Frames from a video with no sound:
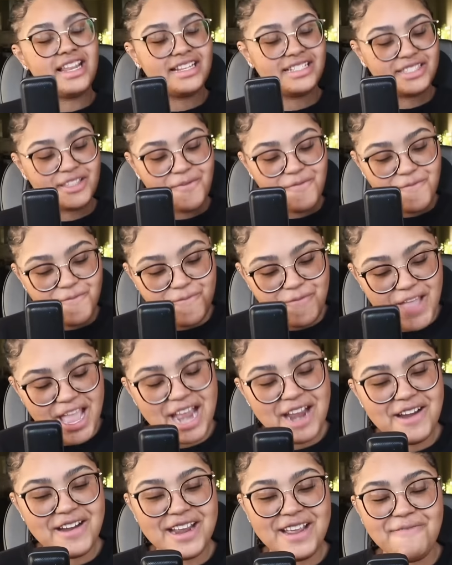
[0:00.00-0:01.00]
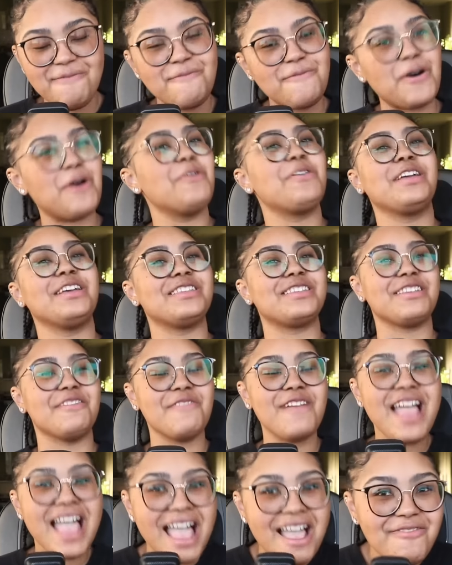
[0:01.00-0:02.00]
is the very focus
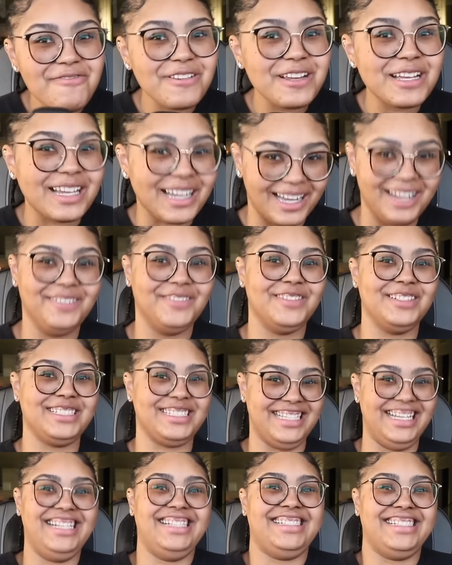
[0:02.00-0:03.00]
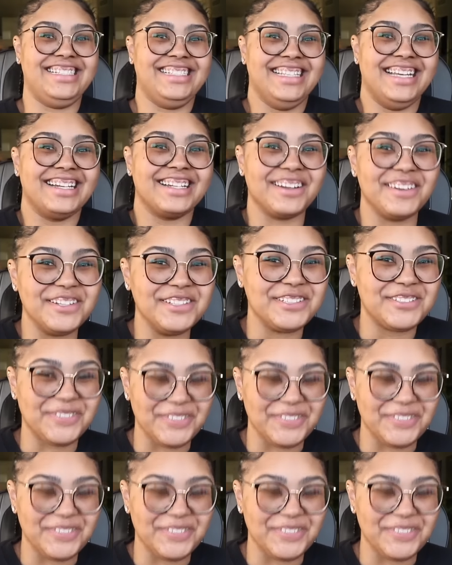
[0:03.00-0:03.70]
of every conversation that goes